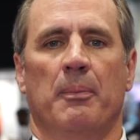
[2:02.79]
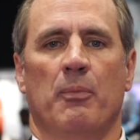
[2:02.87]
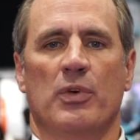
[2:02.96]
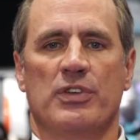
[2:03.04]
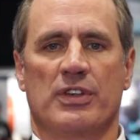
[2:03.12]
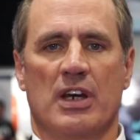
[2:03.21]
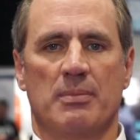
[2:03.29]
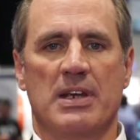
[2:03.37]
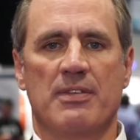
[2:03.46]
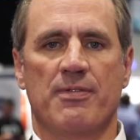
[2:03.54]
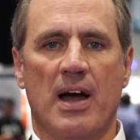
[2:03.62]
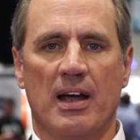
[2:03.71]
which is going to
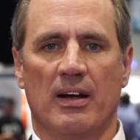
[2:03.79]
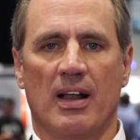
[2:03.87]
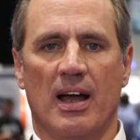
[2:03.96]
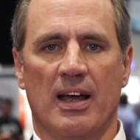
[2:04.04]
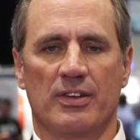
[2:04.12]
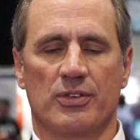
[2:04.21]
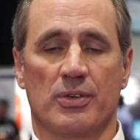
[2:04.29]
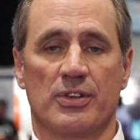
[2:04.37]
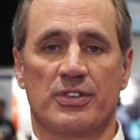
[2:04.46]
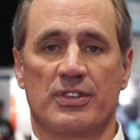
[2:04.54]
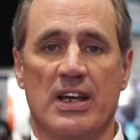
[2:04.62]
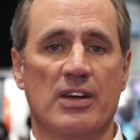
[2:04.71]
be finalized or
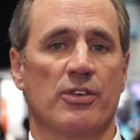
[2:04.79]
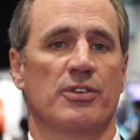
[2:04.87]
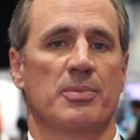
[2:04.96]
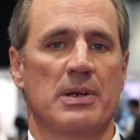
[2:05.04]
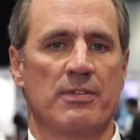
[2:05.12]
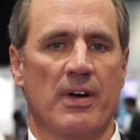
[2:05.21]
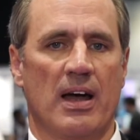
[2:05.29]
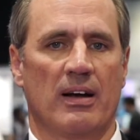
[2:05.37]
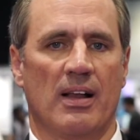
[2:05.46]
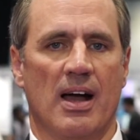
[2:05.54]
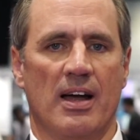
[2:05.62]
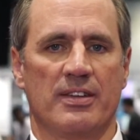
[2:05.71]
is scheduled to be
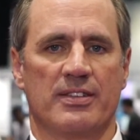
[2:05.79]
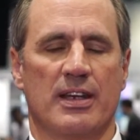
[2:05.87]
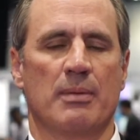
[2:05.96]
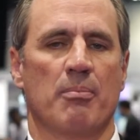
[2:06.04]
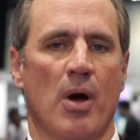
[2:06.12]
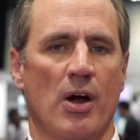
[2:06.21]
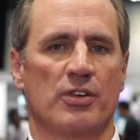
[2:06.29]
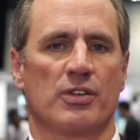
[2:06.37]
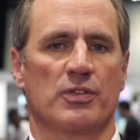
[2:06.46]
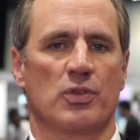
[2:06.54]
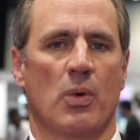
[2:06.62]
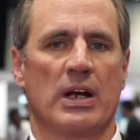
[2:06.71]
finalized in March
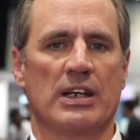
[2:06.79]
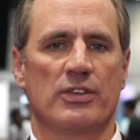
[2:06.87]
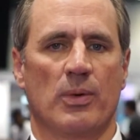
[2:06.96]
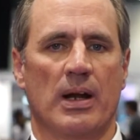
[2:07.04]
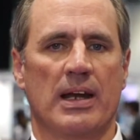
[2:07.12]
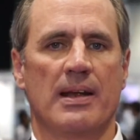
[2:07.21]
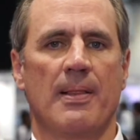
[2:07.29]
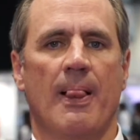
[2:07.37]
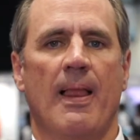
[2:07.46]
of 2020.